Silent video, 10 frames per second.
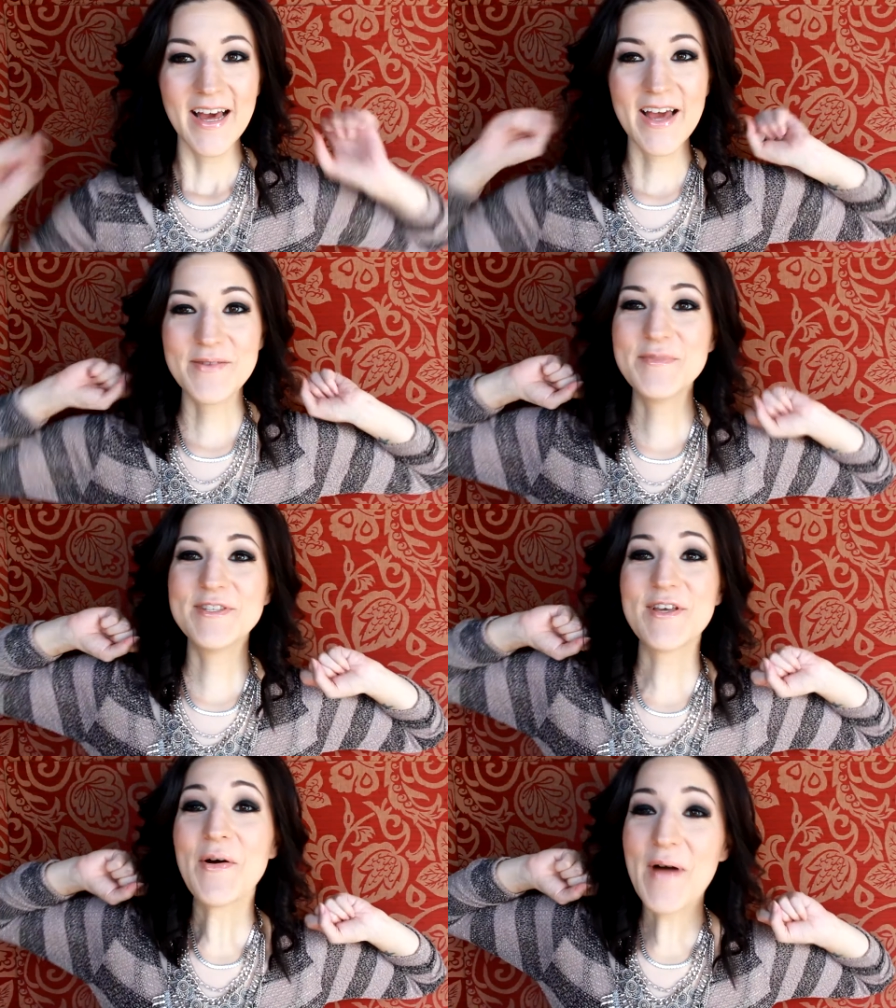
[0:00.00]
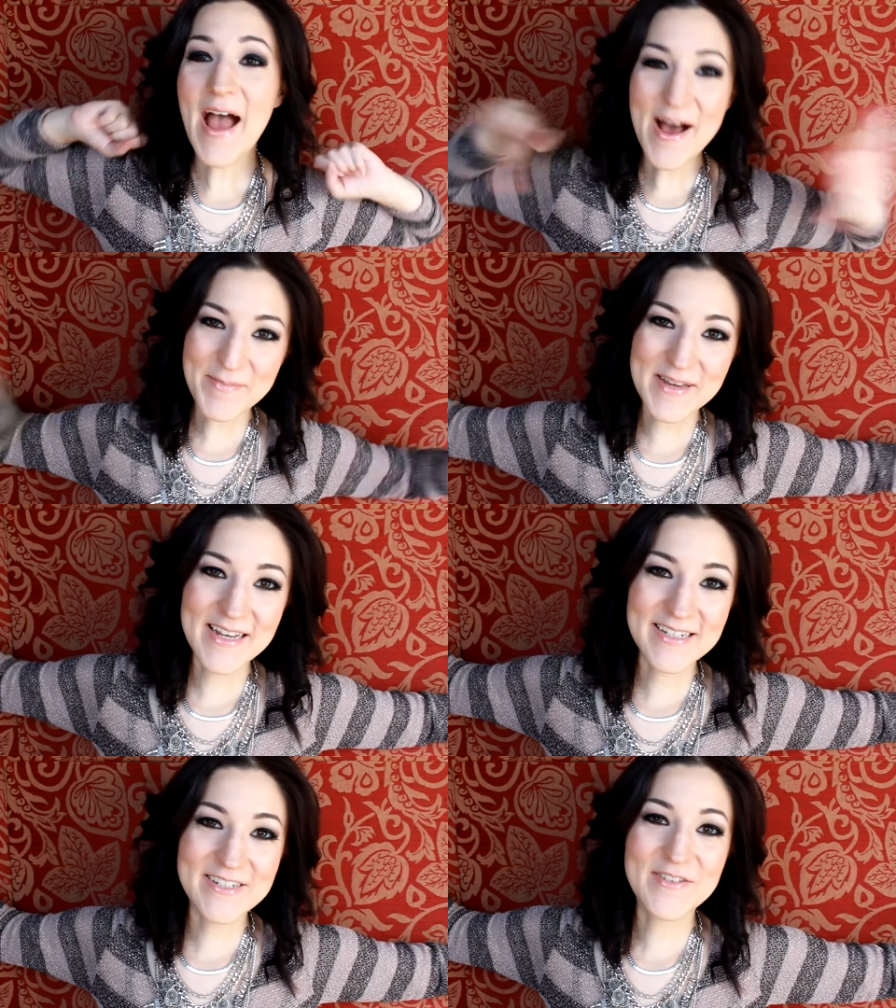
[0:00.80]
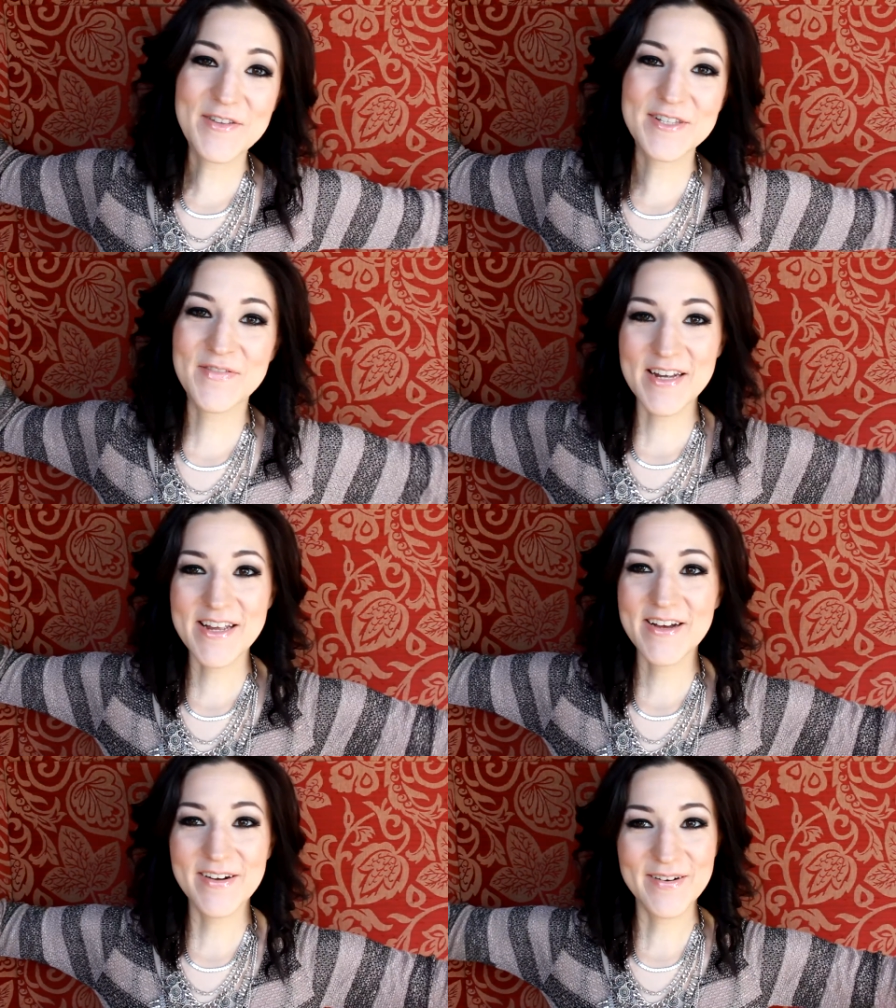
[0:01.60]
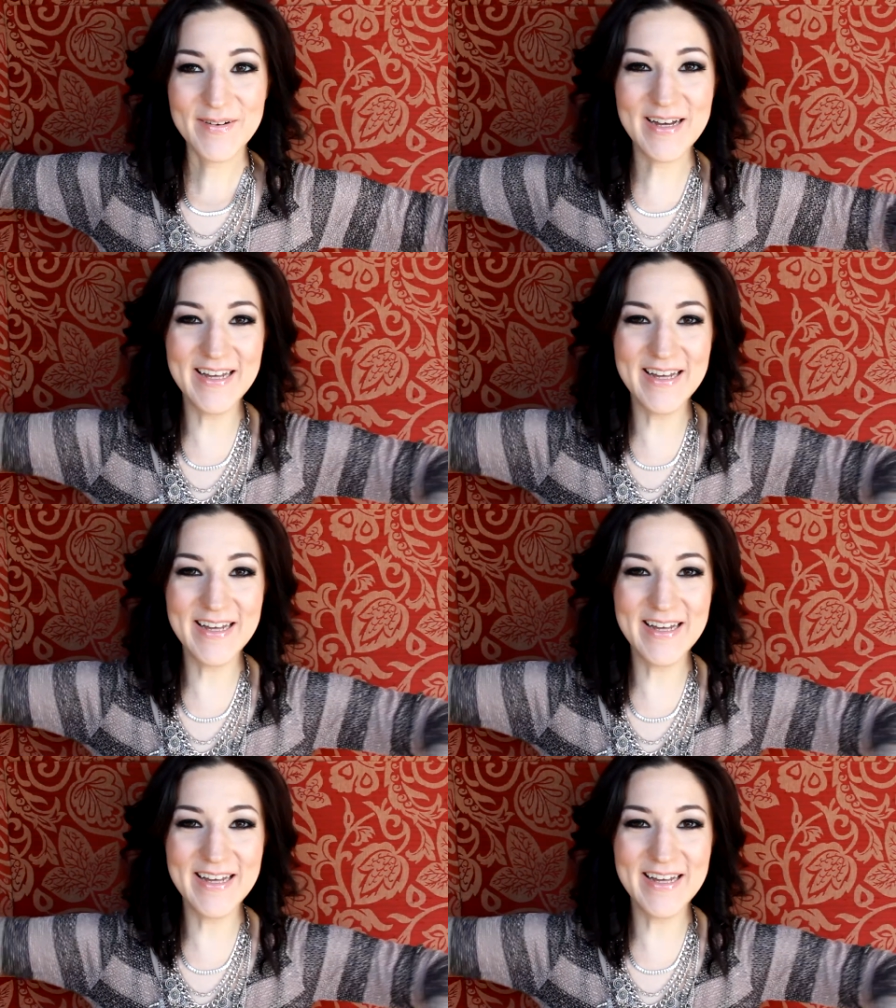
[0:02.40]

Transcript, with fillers: I am so happy to do this video.